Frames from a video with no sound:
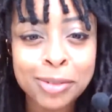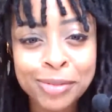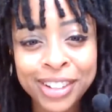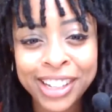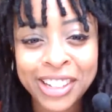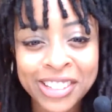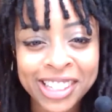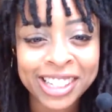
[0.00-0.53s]

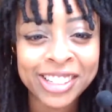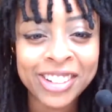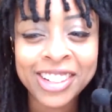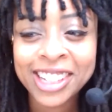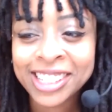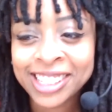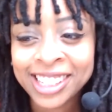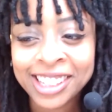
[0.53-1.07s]
videos. Like, do you
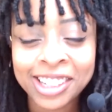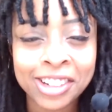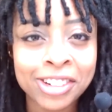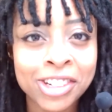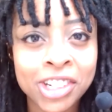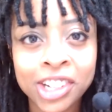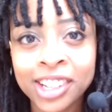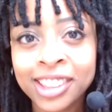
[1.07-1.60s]
guys see the
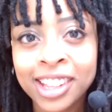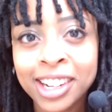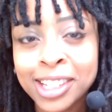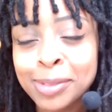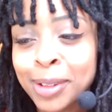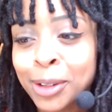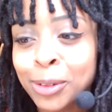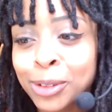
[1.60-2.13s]
shit that
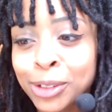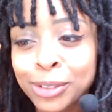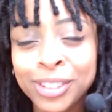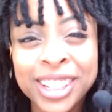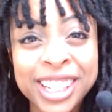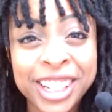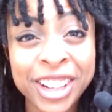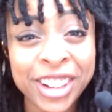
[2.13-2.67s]
is my older
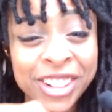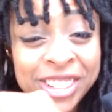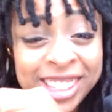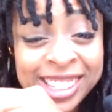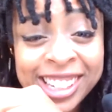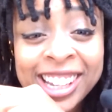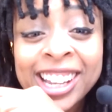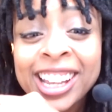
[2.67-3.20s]
videos?
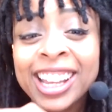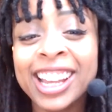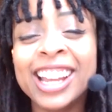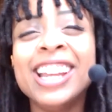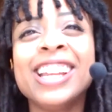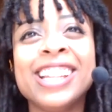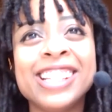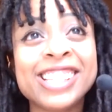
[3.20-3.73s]

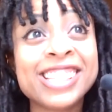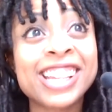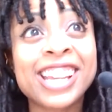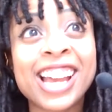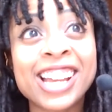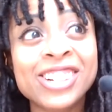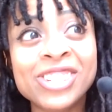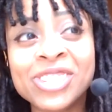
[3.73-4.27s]
It's like
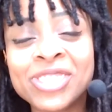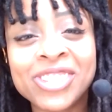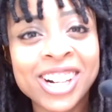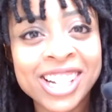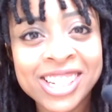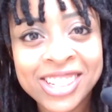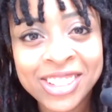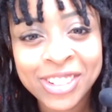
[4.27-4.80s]
I don't
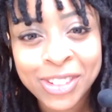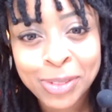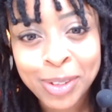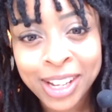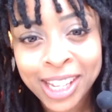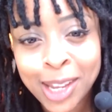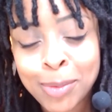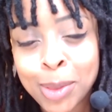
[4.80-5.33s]
watch those, but
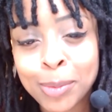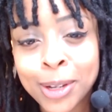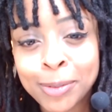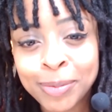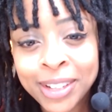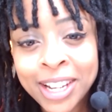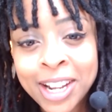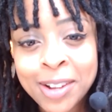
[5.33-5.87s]
I keep them up
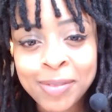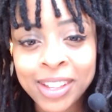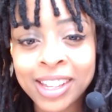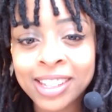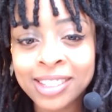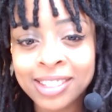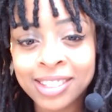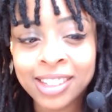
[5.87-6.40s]

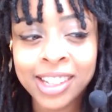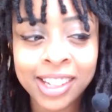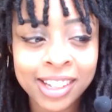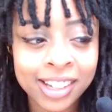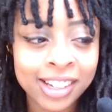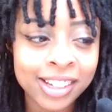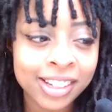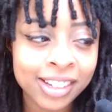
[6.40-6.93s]
because like
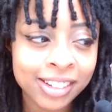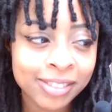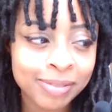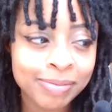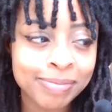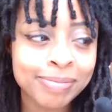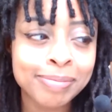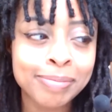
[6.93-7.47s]

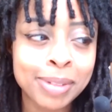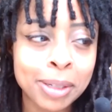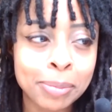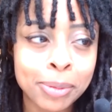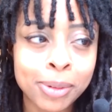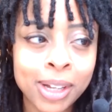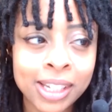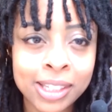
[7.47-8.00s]

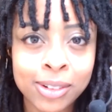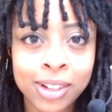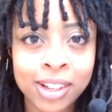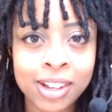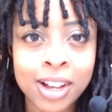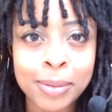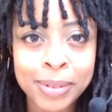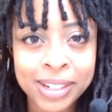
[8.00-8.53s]
people, I still get
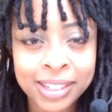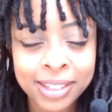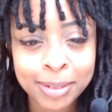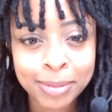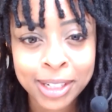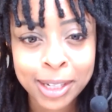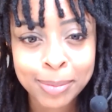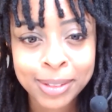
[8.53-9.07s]
comments
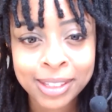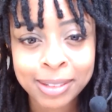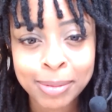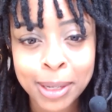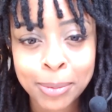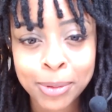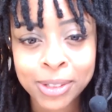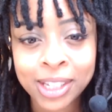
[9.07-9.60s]
sometimes.
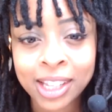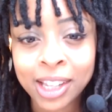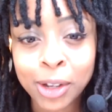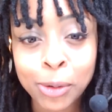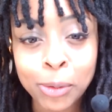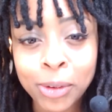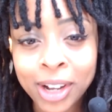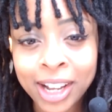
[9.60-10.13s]
People saying like,
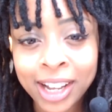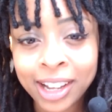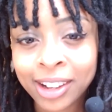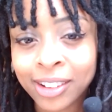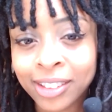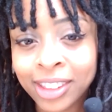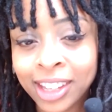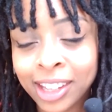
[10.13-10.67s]

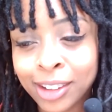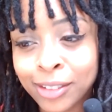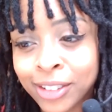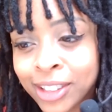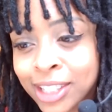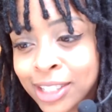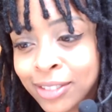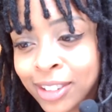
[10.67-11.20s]
"Wow, thank you for
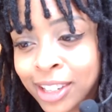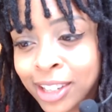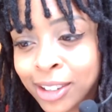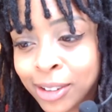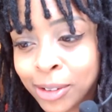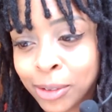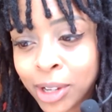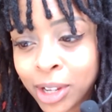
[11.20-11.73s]
this
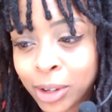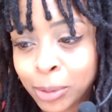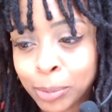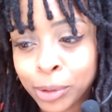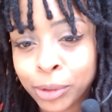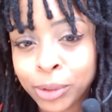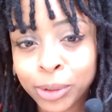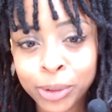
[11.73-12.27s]
video. Wow,
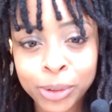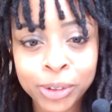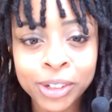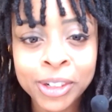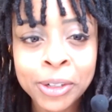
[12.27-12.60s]
Peru."